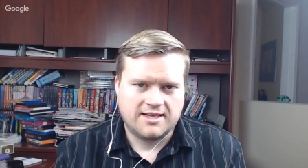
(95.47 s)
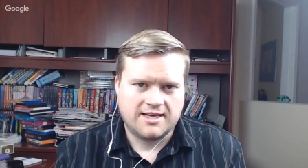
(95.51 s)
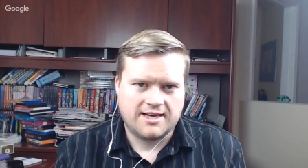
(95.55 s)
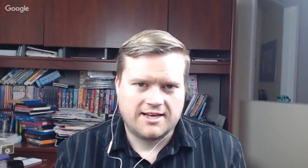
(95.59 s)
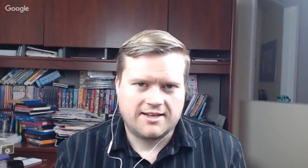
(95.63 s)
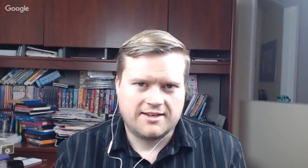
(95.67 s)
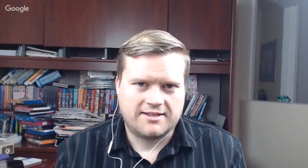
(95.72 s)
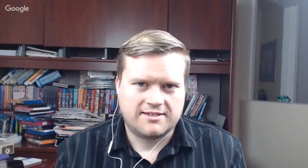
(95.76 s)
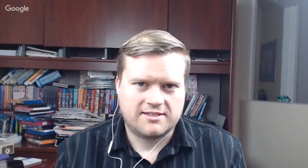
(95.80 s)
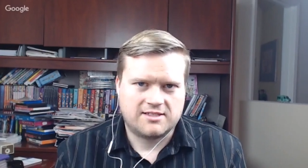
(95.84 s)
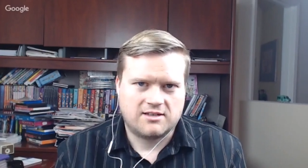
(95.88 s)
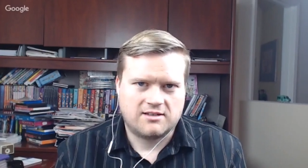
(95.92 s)
Yeah,
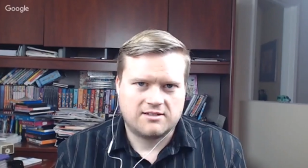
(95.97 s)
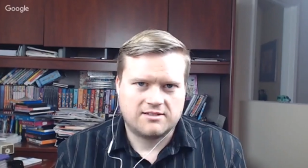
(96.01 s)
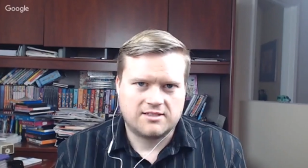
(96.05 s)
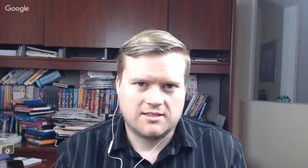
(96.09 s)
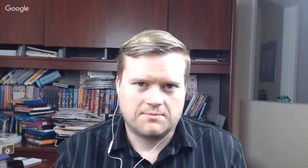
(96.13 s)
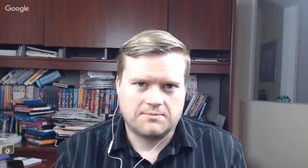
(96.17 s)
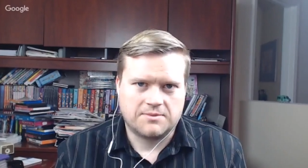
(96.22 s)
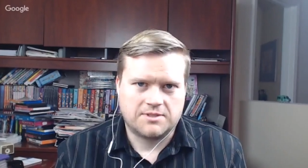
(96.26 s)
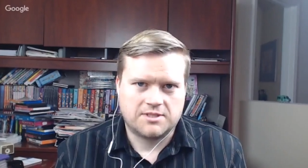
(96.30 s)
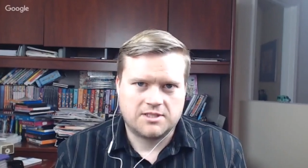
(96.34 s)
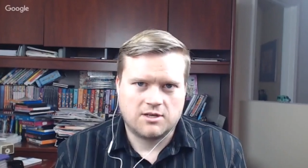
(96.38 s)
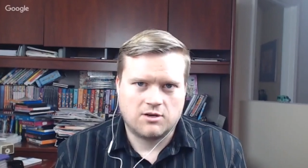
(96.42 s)
that's
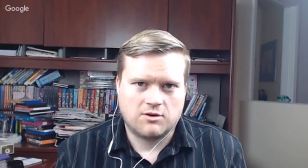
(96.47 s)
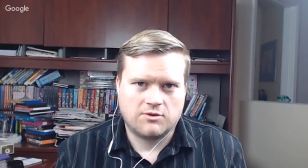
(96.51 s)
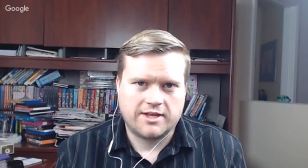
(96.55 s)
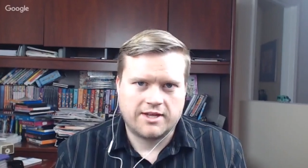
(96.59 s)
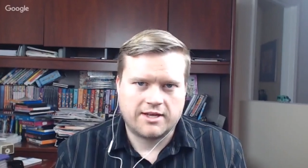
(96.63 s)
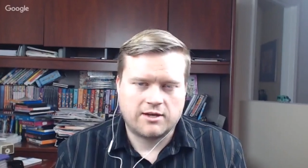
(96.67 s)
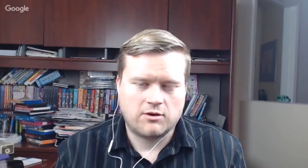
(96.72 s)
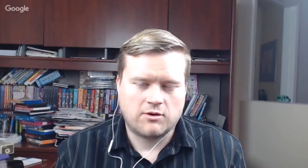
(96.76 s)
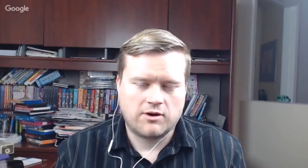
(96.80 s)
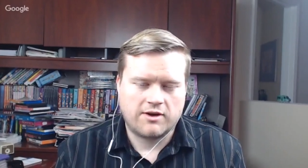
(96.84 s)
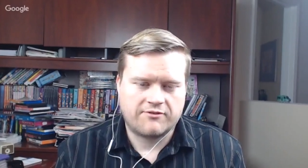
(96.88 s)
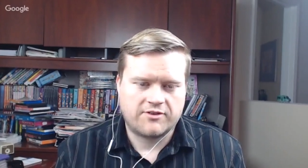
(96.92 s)
awesome. So they
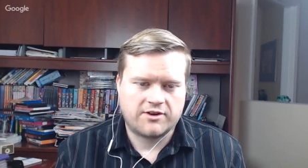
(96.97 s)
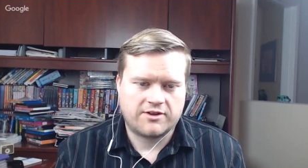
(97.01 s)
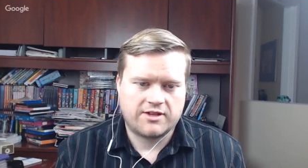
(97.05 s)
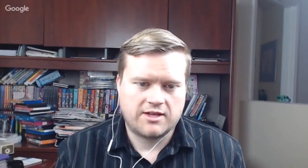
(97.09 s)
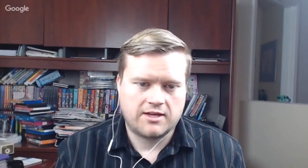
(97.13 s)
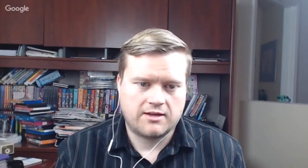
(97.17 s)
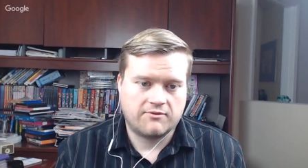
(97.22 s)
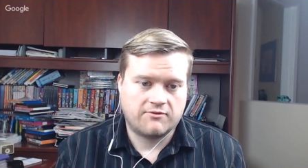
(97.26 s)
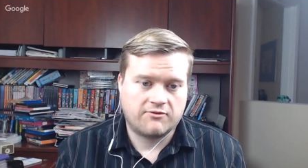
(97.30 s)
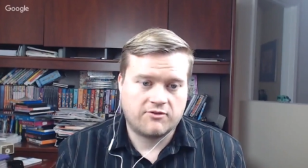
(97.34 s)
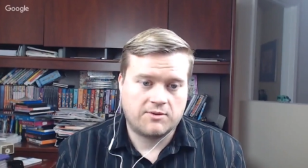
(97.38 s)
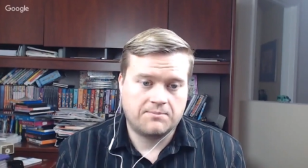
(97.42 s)
go
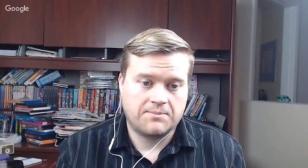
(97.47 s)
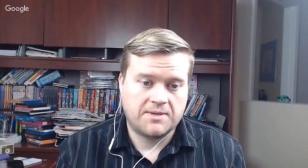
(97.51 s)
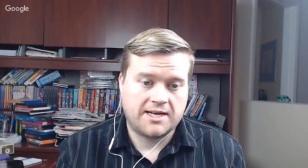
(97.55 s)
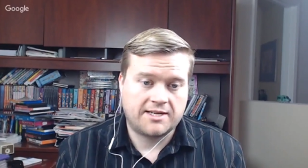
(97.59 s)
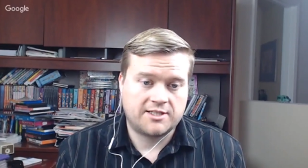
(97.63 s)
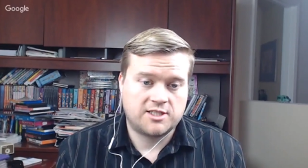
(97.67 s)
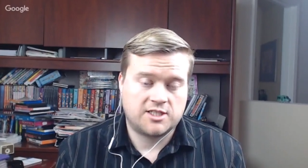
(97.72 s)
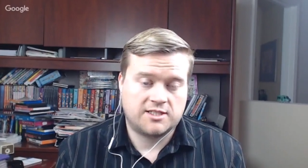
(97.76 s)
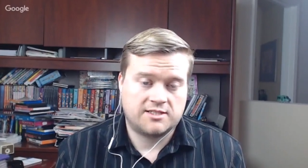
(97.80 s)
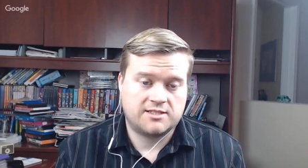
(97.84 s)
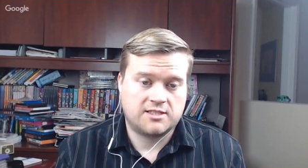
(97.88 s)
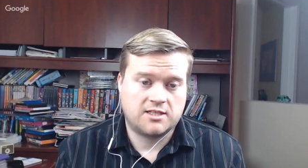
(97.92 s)
everything from not
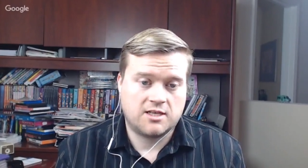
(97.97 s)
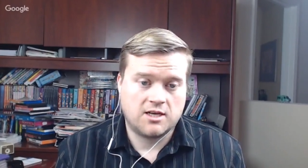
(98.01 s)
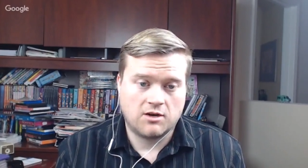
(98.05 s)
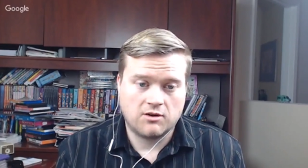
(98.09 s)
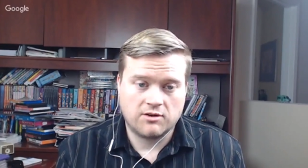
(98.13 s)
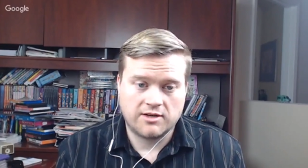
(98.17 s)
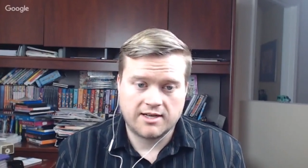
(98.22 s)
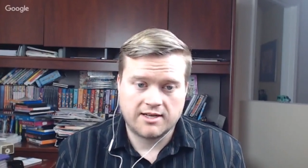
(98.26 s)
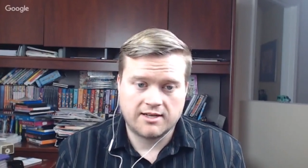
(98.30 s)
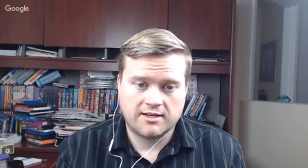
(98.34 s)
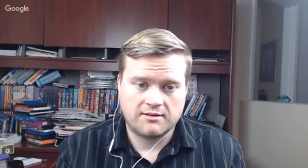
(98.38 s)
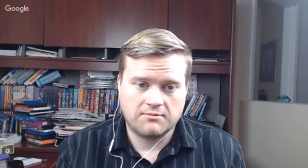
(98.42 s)
just
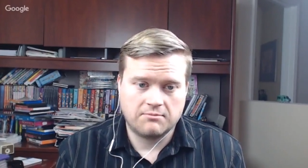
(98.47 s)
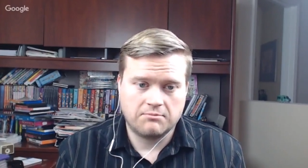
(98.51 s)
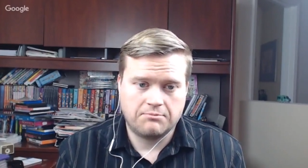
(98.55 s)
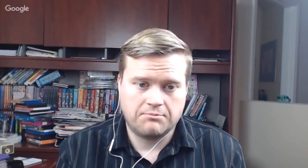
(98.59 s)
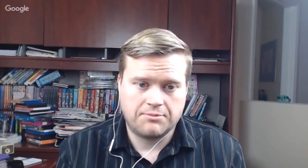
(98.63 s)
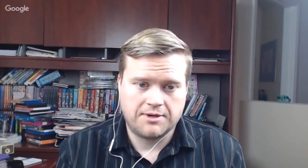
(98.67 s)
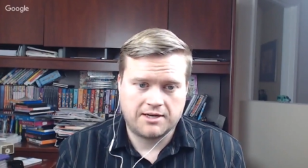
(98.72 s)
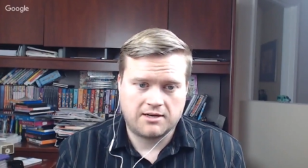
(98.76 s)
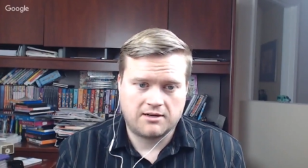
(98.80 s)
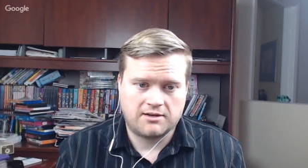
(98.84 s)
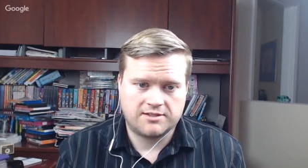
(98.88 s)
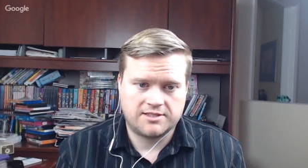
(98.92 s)
coding,
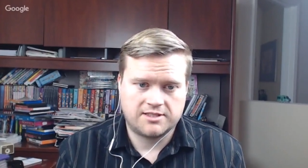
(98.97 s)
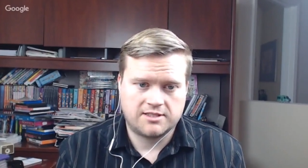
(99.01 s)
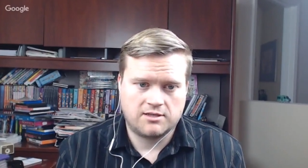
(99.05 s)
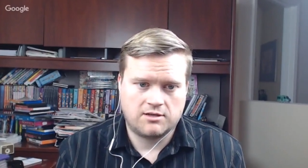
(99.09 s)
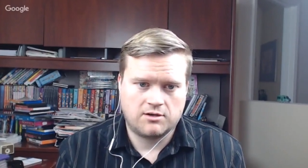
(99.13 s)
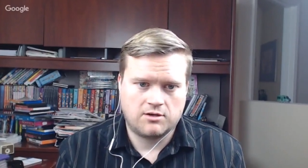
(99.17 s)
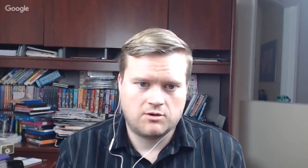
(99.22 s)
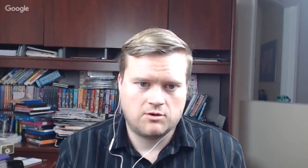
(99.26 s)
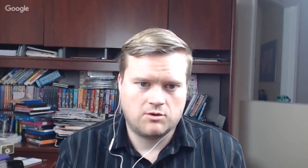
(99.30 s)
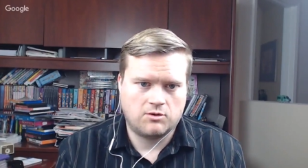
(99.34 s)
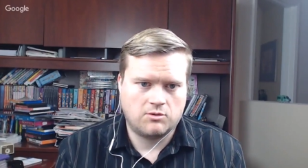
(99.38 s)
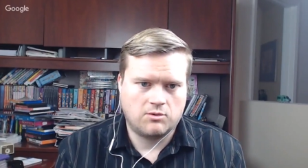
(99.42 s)
but
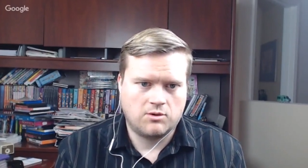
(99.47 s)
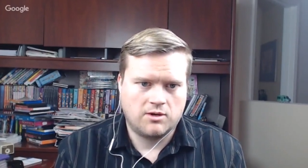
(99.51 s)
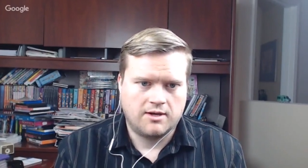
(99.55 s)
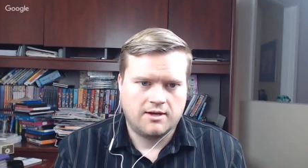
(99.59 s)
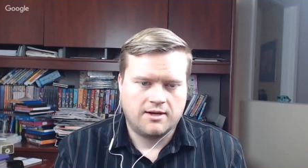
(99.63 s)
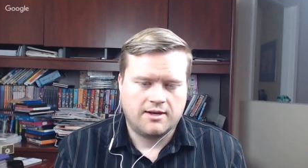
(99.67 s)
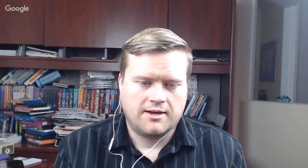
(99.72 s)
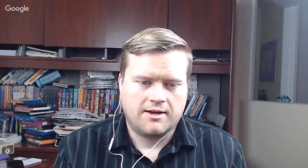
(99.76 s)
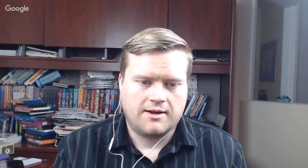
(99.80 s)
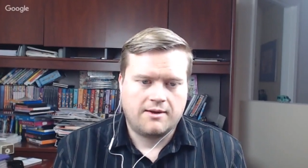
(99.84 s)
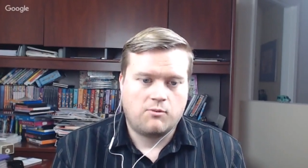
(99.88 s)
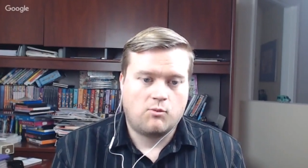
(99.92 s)
also
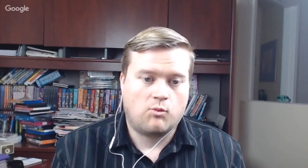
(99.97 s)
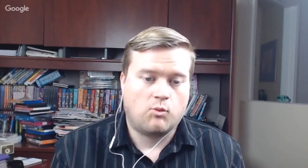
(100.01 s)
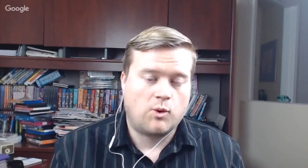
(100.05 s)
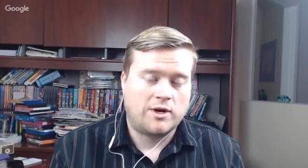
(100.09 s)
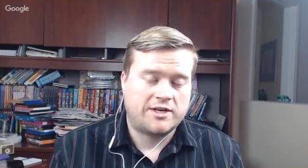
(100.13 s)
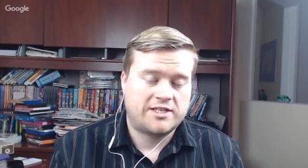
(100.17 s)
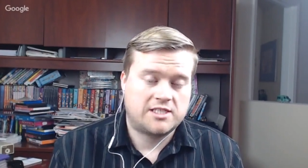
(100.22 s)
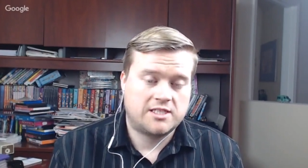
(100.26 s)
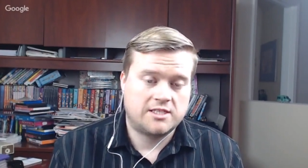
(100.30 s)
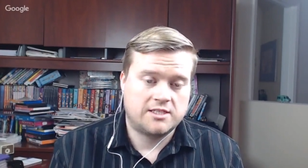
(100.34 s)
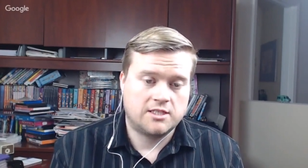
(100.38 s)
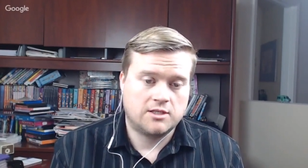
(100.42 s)

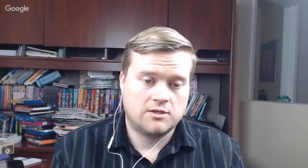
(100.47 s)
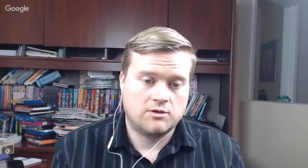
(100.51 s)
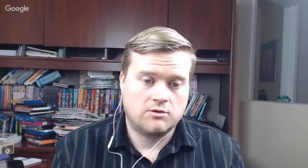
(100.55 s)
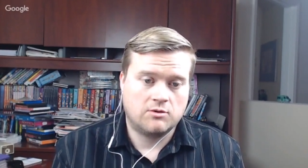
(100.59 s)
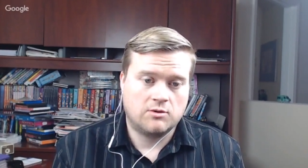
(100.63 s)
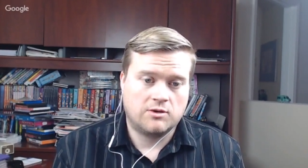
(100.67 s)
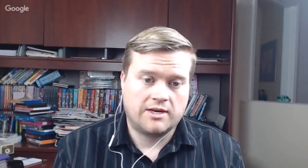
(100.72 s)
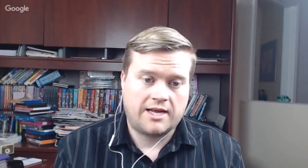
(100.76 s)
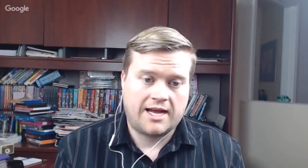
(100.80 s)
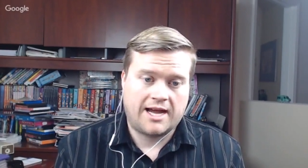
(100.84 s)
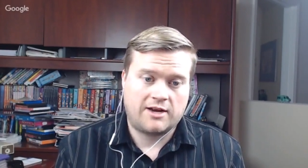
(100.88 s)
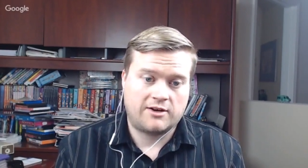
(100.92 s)
what to do
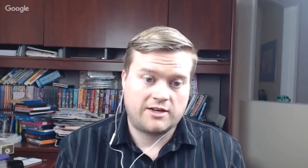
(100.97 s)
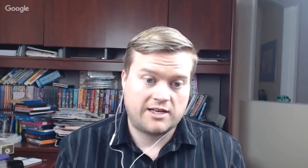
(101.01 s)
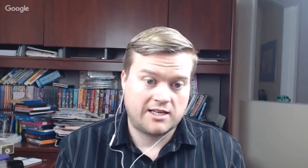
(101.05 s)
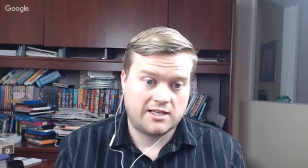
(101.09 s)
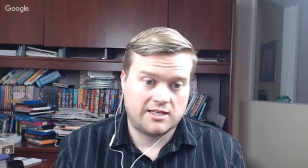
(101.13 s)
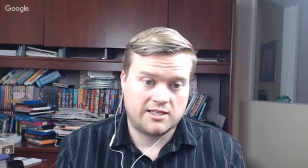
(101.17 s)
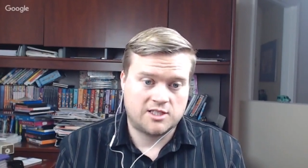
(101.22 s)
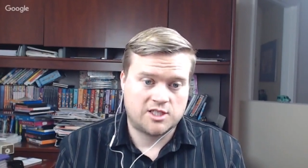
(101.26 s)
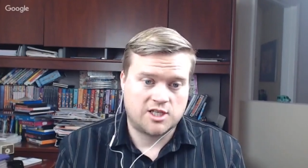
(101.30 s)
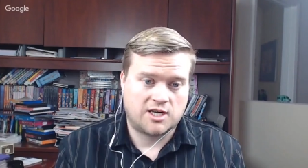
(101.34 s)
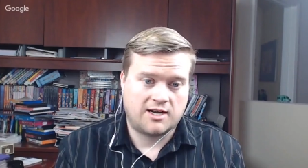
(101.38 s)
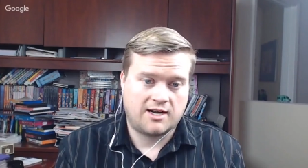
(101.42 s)
and how to get
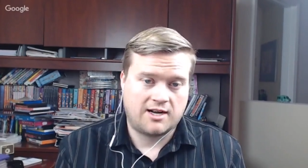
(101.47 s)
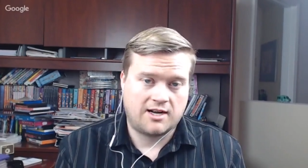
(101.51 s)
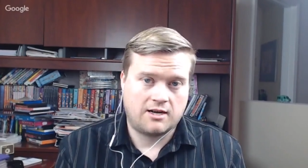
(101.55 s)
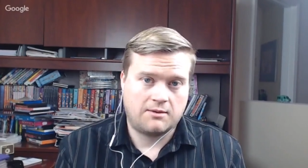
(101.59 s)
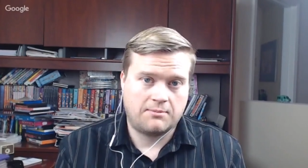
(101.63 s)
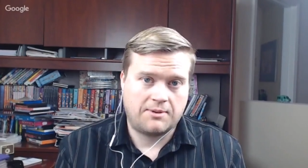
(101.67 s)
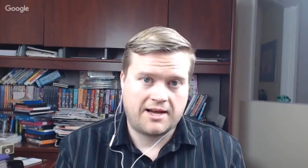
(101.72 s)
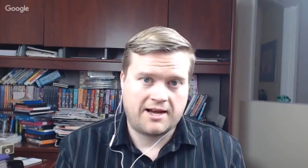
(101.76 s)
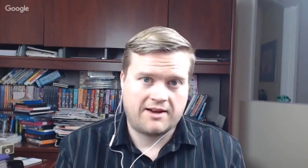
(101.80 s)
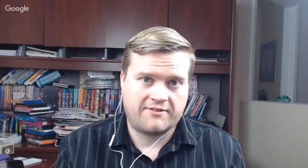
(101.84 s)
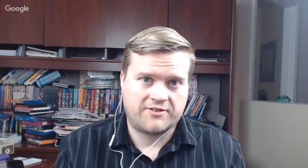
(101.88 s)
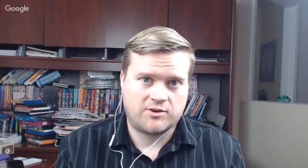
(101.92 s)
a
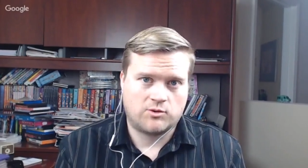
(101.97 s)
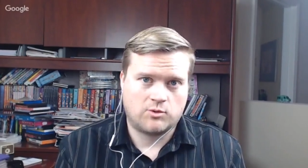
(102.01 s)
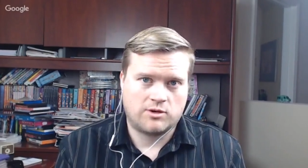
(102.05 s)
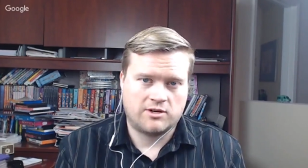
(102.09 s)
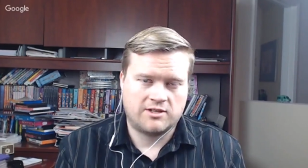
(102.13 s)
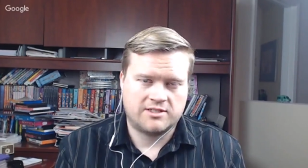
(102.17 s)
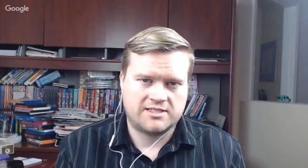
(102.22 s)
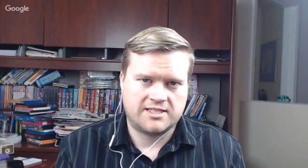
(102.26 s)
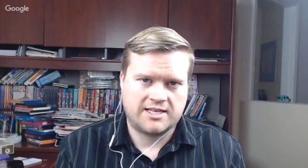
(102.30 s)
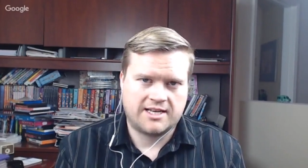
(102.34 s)
job afterwards.